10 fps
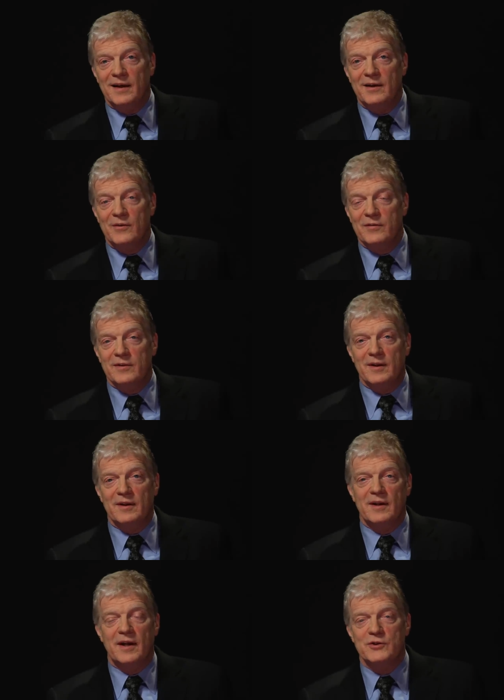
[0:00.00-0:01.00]
you know,
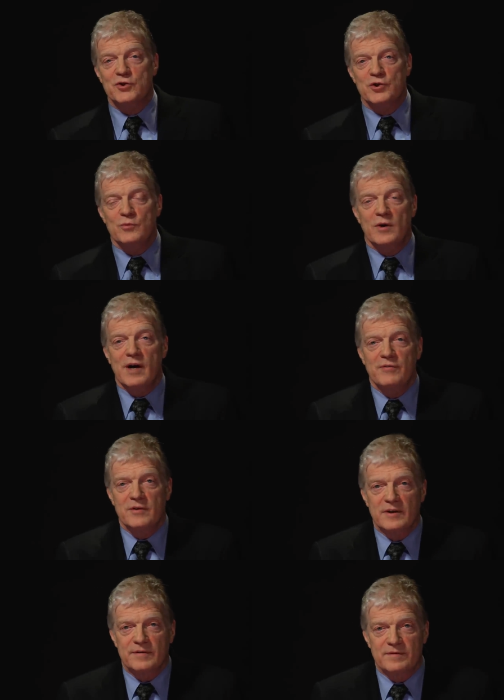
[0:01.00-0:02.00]
it's true wherever
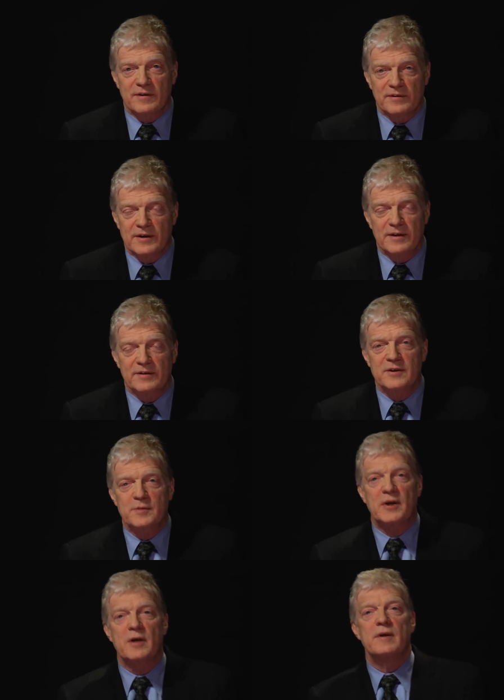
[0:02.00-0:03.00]
you live on the earth. It's
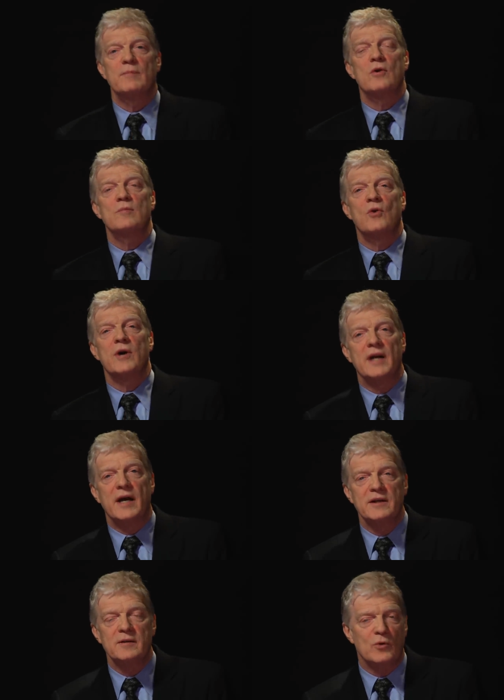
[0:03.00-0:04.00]
becoming more and more
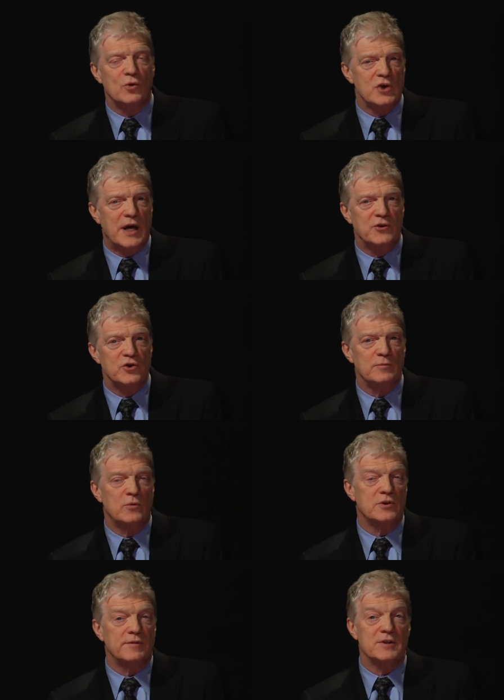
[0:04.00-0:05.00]
connected, more challenging,
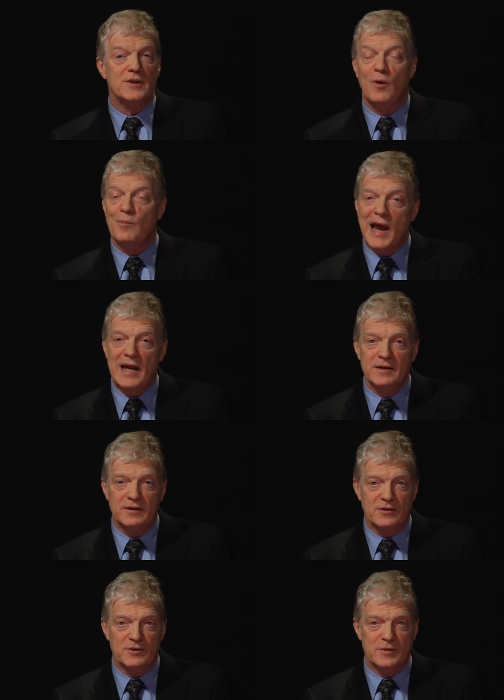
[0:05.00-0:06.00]
more difficult to comprehend in
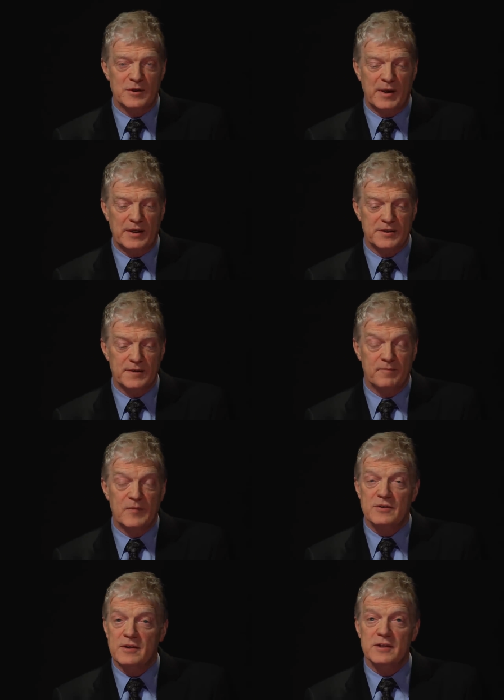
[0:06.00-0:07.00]
lots of respects.
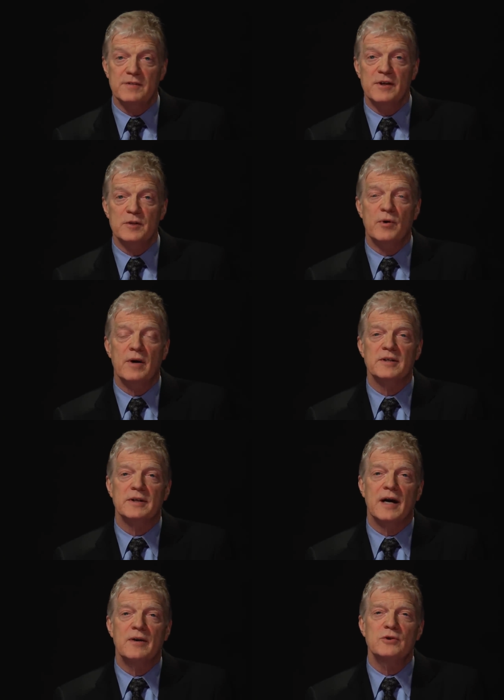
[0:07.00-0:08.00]
So that's the first priority.
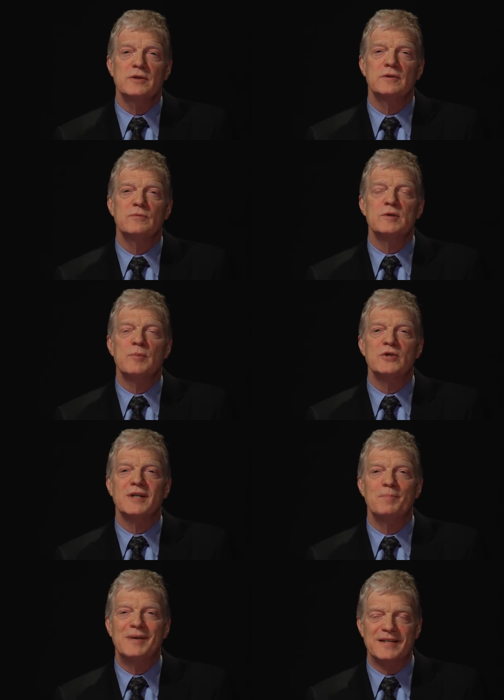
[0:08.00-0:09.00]
How do you respond to
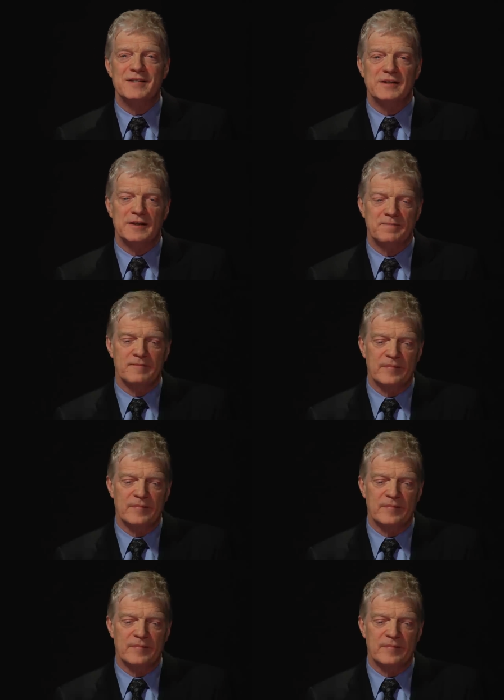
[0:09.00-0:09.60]
complexity?